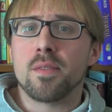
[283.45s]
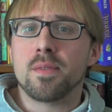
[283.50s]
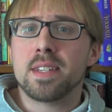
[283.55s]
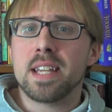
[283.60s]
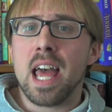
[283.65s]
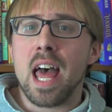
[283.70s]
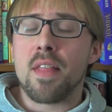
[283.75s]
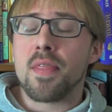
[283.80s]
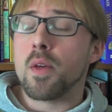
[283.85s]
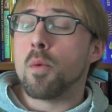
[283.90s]
of
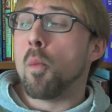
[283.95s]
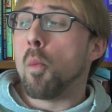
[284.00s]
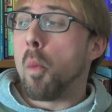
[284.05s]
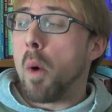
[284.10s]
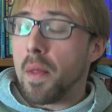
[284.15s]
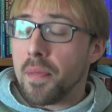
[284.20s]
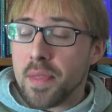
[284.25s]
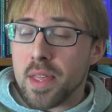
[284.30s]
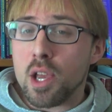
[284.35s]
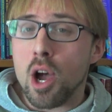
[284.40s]
death
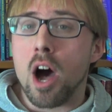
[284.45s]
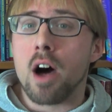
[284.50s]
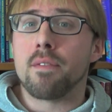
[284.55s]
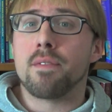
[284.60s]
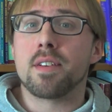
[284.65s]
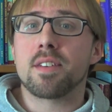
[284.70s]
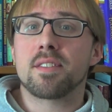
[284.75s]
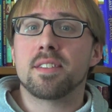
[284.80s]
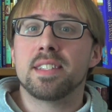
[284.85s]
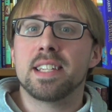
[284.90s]
and what the
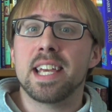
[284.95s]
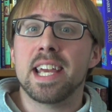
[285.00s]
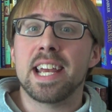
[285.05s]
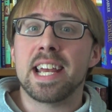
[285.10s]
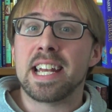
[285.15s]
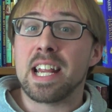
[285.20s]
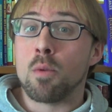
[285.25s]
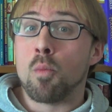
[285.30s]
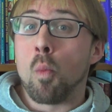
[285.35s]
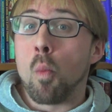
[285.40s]
office
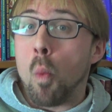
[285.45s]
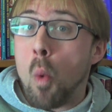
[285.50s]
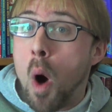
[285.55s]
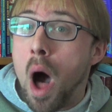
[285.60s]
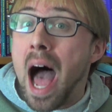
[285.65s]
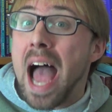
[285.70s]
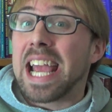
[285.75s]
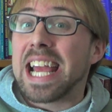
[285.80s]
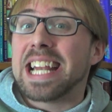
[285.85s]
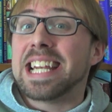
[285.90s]
did and
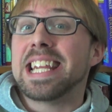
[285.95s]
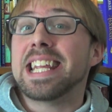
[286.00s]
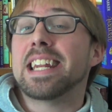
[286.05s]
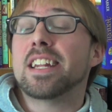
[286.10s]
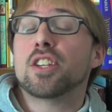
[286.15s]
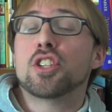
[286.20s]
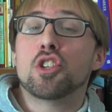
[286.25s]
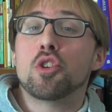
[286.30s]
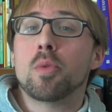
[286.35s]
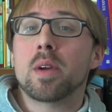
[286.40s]
why it
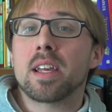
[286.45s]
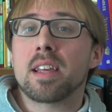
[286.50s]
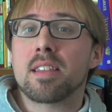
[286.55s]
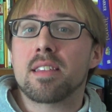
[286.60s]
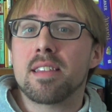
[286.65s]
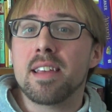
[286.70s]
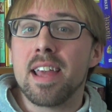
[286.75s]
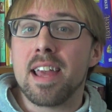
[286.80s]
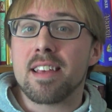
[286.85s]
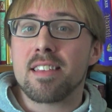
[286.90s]
needed to
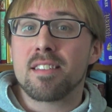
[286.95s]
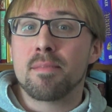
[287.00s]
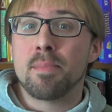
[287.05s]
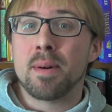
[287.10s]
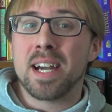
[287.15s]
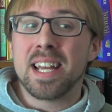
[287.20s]
exist,